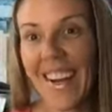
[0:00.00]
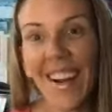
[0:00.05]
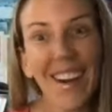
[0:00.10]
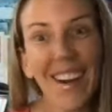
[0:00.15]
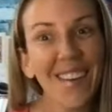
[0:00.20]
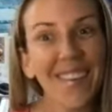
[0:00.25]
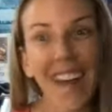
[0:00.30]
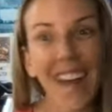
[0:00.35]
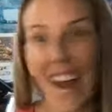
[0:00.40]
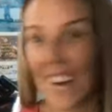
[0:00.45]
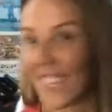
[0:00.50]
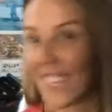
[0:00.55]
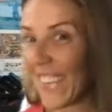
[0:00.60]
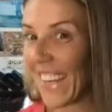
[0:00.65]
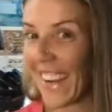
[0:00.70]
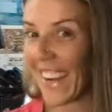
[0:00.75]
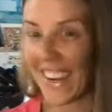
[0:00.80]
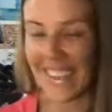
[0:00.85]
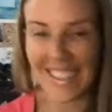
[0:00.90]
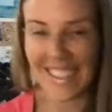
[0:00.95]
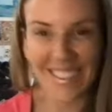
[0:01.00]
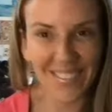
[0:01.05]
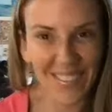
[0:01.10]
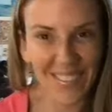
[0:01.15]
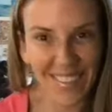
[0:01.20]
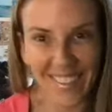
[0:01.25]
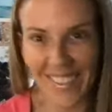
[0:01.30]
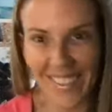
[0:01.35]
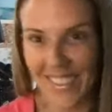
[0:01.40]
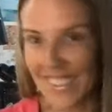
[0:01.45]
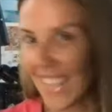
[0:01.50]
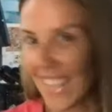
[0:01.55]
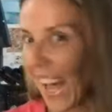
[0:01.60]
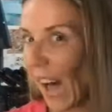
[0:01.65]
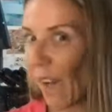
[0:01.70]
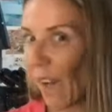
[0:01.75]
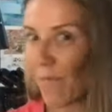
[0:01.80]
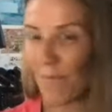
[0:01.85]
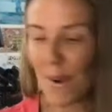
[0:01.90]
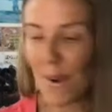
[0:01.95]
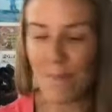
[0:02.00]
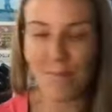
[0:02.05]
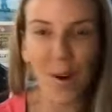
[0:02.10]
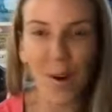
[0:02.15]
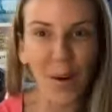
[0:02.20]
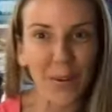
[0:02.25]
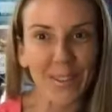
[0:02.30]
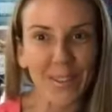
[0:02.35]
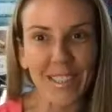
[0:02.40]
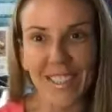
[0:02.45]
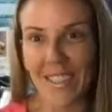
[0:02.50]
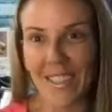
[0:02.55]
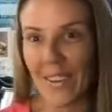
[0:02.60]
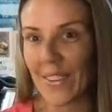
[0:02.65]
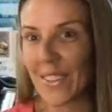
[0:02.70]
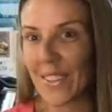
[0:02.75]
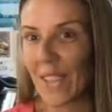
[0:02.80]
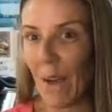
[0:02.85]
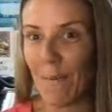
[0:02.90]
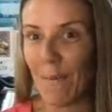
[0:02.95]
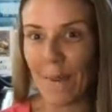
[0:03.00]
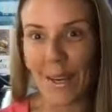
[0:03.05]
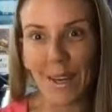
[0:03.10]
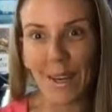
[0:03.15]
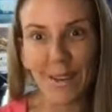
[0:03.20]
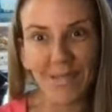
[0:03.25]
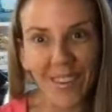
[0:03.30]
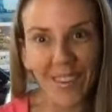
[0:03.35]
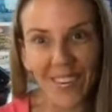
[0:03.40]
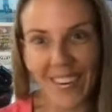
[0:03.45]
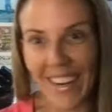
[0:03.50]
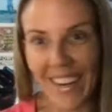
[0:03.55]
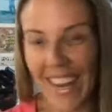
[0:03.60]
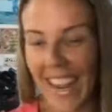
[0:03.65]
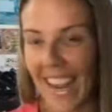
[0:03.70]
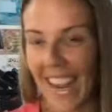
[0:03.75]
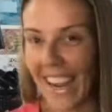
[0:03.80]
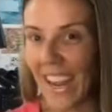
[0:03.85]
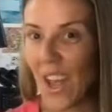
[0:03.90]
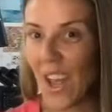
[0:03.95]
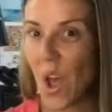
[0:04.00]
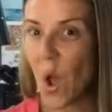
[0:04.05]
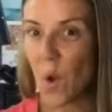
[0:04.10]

you've got to be honest with yourself, put Post-it notes up and communicate